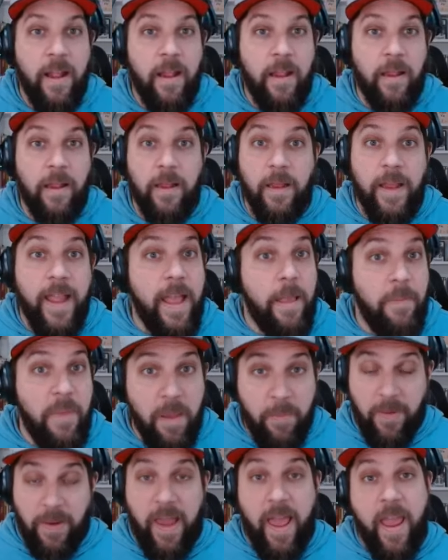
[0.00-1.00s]
Let me
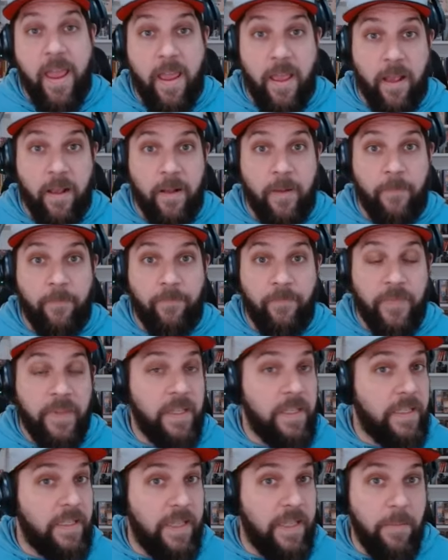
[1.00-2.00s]
play.
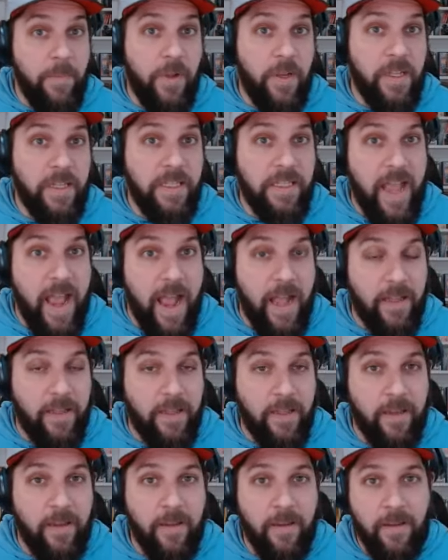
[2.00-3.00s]
Simple as
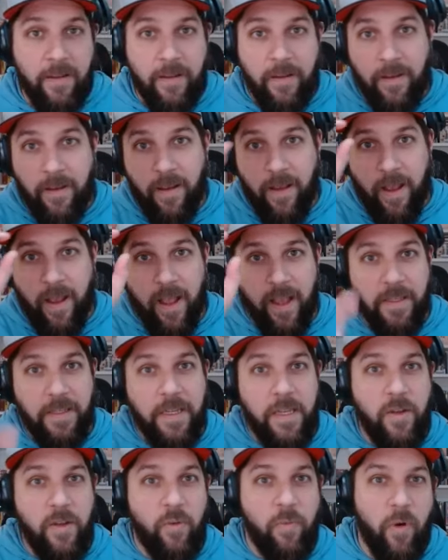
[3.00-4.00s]
that. I'll
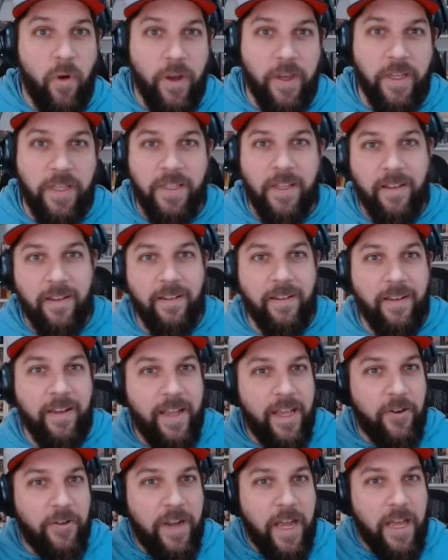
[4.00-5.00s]
see you boys
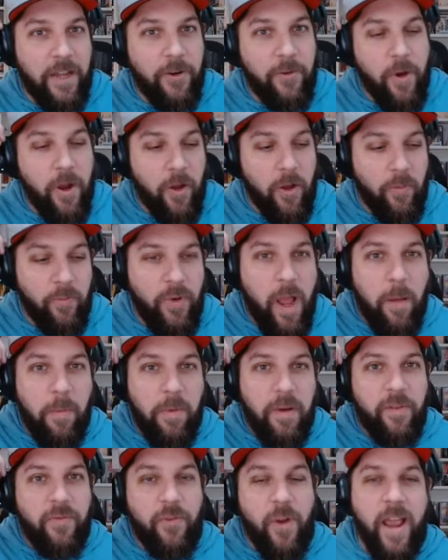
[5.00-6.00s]
later down the road,
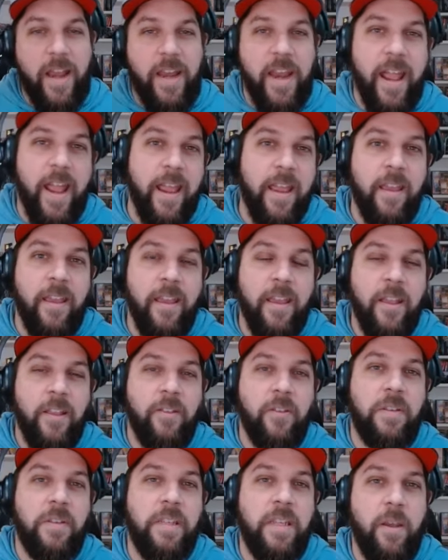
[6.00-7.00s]
probably Friday,
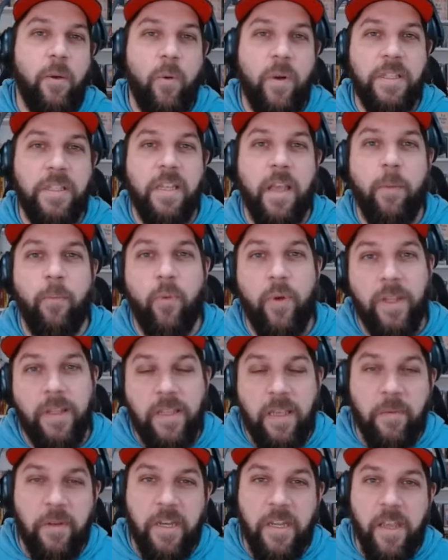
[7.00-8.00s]
to see what's up with
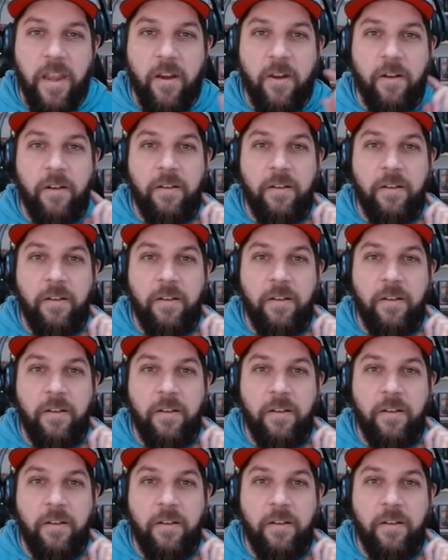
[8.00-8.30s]
Team of the Year.